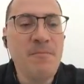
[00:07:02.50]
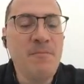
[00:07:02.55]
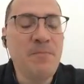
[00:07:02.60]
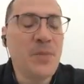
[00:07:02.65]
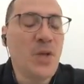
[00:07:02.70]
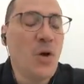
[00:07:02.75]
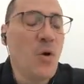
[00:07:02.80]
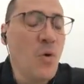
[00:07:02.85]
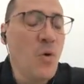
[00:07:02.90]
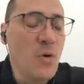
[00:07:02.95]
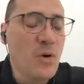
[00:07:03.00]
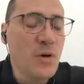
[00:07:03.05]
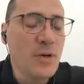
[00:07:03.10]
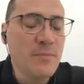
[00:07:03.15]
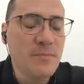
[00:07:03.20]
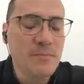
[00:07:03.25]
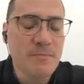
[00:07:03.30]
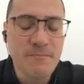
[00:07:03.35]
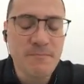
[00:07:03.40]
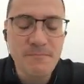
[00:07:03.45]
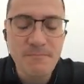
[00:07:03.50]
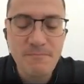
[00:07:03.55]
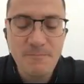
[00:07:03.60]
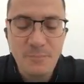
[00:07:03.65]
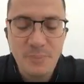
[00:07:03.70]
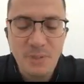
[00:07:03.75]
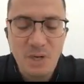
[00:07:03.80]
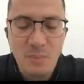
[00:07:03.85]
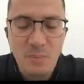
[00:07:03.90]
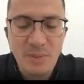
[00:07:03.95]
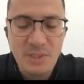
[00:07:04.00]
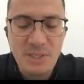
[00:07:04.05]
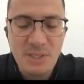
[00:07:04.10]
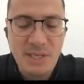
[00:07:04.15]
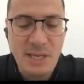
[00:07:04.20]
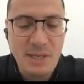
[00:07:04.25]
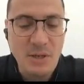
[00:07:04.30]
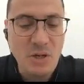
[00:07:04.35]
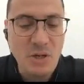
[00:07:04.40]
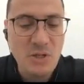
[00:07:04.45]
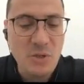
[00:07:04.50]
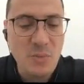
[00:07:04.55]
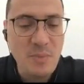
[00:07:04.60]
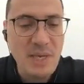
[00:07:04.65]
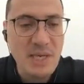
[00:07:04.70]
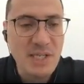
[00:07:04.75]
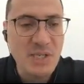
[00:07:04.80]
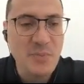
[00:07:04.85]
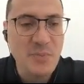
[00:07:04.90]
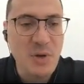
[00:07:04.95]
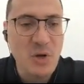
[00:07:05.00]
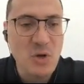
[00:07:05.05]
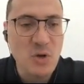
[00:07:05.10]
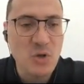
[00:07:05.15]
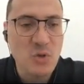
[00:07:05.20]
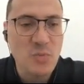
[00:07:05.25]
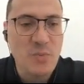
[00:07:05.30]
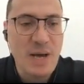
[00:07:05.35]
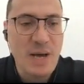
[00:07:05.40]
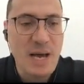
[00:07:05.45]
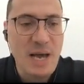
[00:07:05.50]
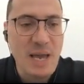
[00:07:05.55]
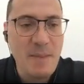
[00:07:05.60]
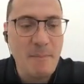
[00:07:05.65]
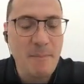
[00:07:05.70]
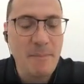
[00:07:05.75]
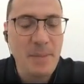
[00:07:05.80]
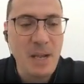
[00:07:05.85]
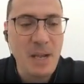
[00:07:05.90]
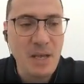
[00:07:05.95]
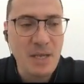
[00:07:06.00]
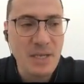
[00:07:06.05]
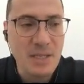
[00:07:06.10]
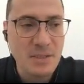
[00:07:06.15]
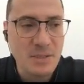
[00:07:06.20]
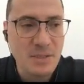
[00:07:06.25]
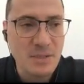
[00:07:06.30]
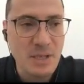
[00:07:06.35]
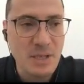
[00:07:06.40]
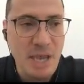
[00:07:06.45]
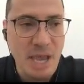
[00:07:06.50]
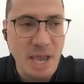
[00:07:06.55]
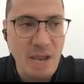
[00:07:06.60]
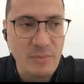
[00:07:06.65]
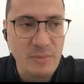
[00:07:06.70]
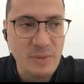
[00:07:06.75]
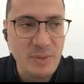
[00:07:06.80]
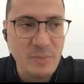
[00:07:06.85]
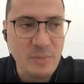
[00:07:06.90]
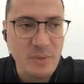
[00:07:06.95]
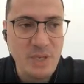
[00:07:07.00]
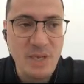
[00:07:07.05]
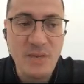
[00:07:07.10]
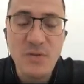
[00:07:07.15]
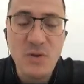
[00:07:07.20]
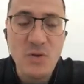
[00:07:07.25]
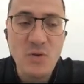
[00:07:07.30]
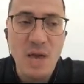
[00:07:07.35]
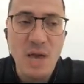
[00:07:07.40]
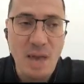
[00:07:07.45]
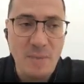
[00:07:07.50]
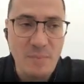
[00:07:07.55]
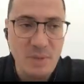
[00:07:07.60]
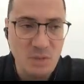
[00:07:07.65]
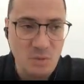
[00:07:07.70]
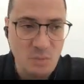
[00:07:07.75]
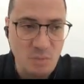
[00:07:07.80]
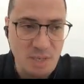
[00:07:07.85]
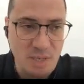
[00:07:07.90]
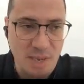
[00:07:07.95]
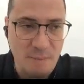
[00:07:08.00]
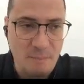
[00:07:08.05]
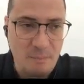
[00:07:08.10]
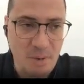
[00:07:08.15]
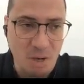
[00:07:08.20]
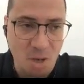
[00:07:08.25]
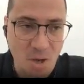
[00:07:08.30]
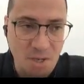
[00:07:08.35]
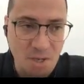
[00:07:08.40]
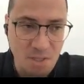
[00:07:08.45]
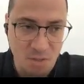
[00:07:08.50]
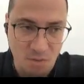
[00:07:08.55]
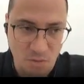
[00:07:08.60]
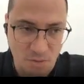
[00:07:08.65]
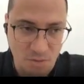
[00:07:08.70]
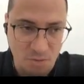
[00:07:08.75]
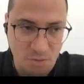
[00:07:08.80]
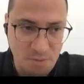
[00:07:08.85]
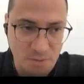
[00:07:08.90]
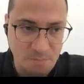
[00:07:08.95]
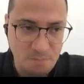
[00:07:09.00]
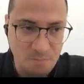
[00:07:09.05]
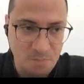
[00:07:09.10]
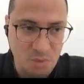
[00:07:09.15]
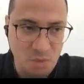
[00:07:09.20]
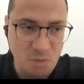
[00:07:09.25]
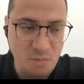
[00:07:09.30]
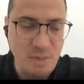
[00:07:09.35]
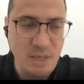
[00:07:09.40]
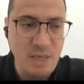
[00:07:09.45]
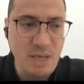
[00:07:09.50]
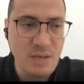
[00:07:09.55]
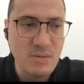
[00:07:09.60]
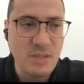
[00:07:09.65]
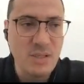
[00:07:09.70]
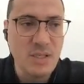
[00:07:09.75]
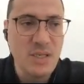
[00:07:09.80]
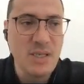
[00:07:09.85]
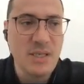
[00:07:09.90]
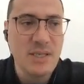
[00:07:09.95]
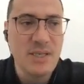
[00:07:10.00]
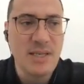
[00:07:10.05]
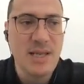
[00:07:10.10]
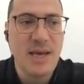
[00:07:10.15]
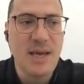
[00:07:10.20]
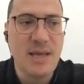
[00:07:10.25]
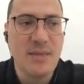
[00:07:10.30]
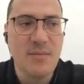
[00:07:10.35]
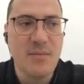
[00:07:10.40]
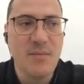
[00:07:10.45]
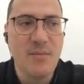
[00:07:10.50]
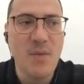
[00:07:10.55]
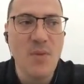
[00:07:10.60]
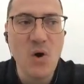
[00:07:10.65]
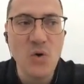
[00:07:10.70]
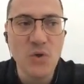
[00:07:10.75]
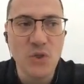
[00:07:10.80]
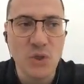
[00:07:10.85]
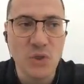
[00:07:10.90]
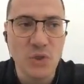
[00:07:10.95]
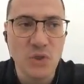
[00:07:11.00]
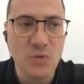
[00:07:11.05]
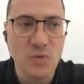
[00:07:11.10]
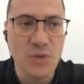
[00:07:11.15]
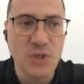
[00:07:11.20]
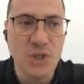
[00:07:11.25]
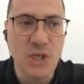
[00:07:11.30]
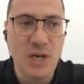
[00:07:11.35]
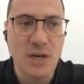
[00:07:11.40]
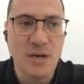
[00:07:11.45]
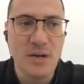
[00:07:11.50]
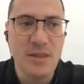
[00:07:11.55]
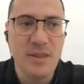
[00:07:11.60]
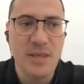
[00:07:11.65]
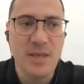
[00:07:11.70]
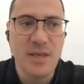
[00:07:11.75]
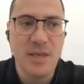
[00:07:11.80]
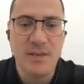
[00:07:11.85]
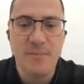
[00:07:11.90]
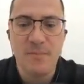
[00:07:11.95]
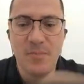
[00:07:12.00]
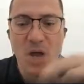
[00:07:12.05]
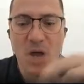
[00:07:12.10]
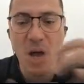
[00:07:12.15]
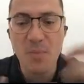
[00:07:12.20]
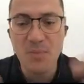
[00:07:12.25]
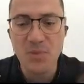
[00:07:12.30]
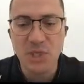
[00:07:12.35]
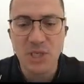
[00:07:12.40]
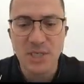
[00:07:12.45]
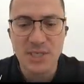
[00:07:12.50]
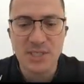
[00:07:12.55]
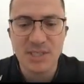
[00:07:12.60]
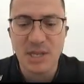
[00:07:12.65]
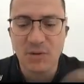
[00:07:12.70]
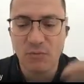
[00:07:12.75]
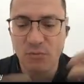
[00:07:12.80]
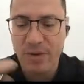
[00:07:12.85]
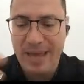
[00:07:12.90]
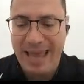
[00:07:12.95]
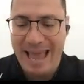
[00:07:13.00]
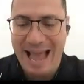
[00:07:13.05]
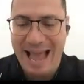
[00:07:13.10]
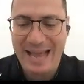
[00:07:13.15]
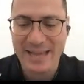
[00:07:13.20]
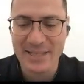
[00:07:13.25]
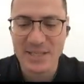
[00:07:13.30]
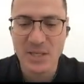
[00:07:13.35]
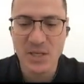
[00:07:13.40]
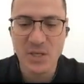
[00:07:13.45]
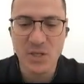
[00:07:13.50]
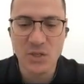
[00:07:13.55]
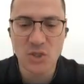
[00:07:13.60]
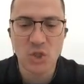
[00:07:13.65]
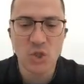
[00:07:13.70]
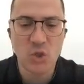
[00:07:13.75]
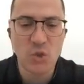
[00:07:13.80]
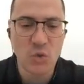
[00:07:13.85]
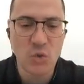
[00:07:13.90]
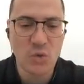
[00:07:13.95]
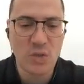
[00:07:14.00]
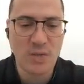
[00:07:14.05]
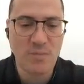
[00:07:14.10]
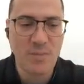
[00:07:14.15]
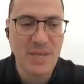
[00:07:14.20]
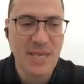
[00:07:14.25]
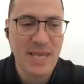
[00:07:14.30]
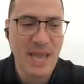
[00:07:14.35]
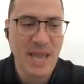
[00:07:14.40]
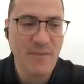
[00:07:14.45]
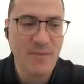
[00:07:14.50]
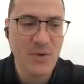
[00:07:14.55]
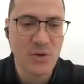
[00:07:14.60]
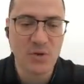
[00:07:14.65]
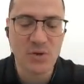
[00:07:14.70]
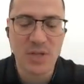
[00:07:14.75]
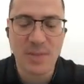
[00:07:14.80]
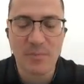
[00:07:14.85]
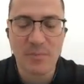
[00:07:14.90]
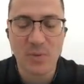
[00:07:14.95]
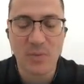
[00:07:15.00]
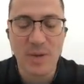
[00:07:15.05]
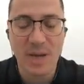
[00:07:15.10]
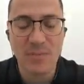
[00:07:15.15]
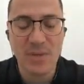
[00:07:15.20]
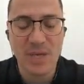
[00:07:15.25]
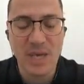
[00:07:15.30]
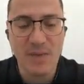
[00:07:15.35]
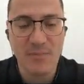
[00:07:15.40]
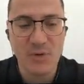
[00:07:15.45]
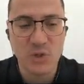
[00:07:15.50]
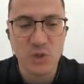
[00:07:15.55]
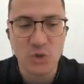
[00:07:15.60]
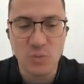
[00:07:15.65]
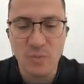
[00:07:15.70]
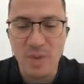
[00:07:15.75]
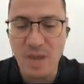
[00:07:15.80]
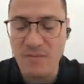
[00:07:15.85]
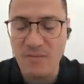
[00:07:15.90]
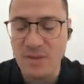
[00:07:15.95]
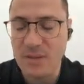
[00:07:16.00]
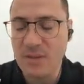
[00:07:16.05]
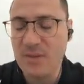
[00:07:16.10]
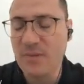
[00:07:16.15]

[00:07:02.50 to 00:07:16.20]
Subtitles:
Or properties can also be exposed by plugins. If you happen to be a plugin author, you might have seen that mojos, which are the objects that react to behavior, that provide behavior to Maven.